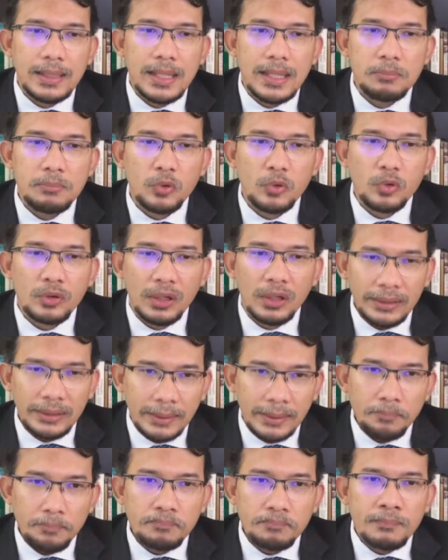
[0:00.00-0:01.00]
Ibn
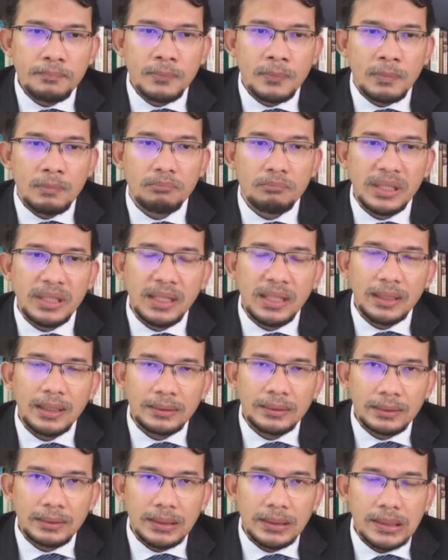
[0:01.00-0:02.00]
Qayyim,
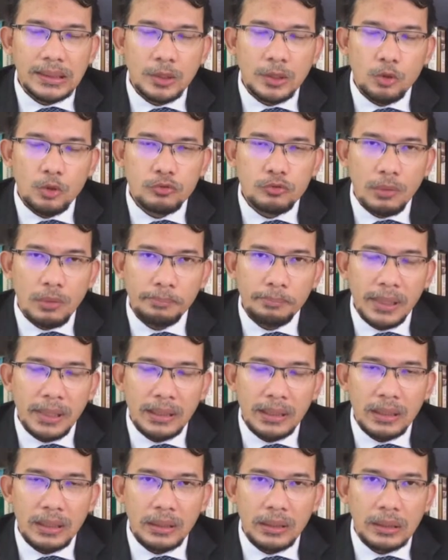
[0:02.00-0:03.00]
being the close
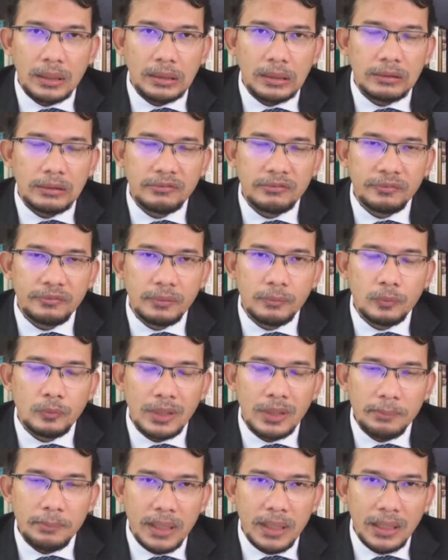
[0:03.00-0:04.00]
companion of Ibn
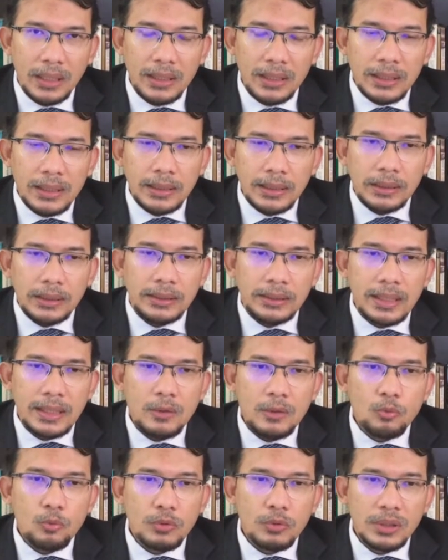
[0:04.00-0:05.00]
Taymiyyah,
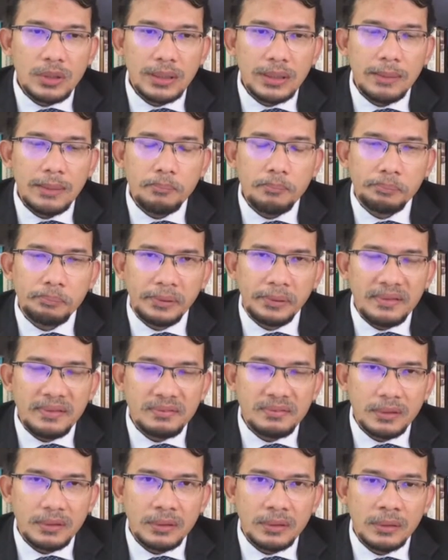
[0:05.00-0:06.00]
they were
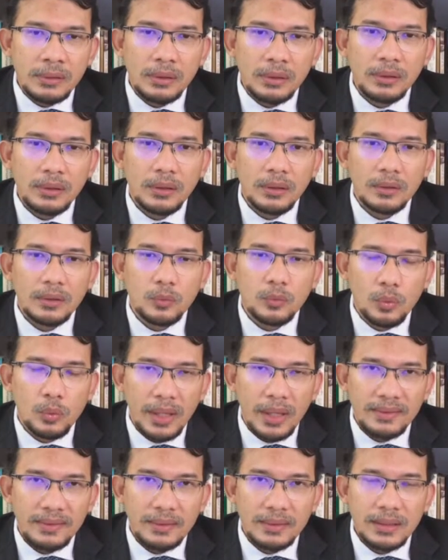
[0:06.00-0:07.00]
imprisoned
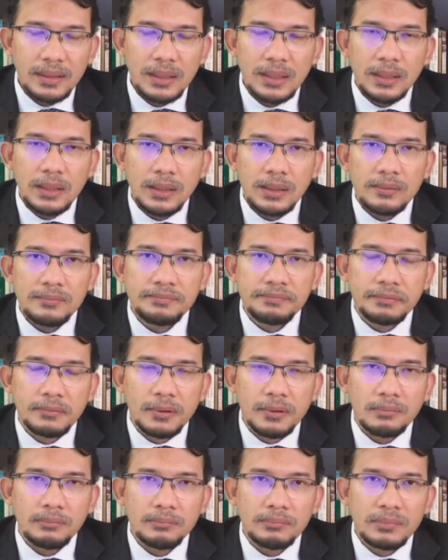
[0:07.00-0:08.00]
together
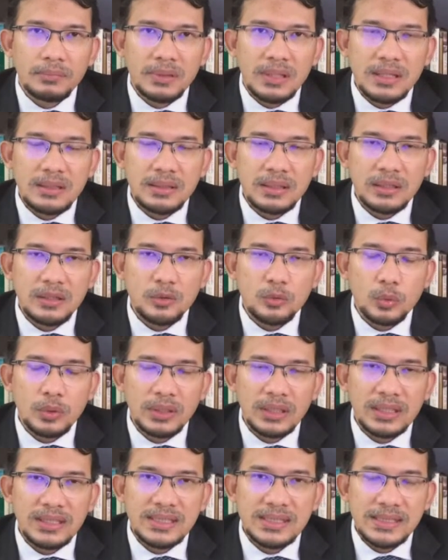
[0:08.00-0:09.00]
from
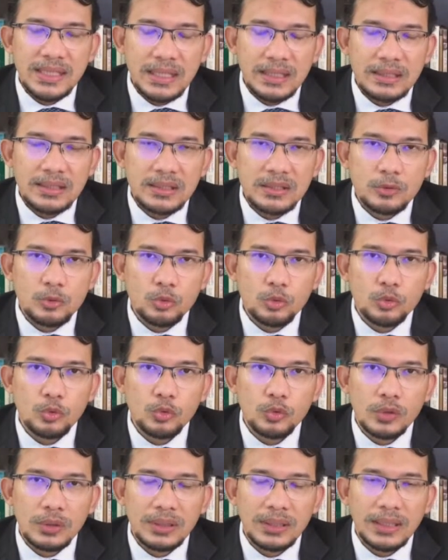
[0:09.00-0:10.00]
1326
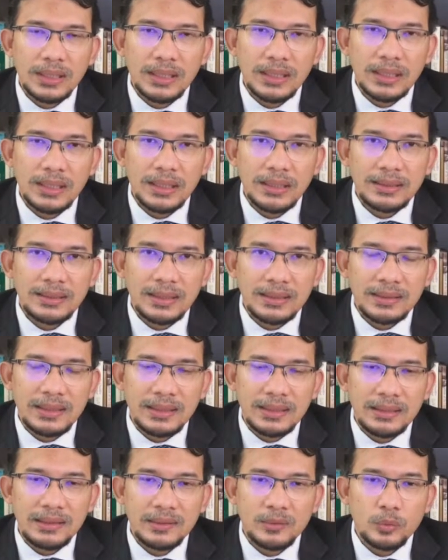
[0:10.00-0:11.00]
to
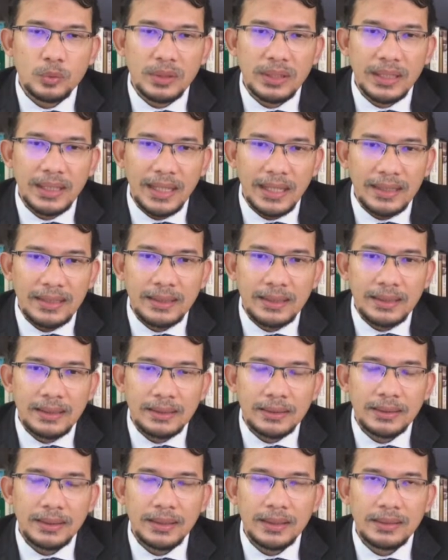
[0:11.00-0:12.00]
1328.
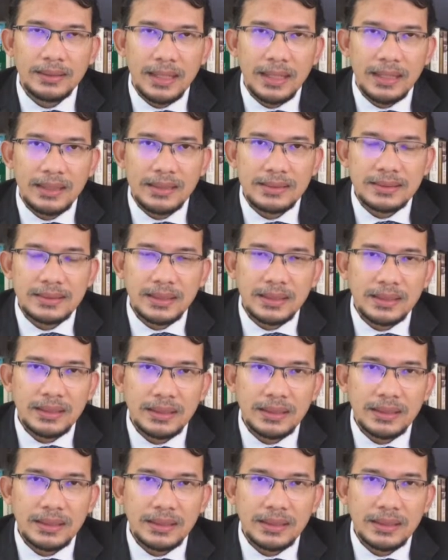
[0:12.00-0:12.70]
That is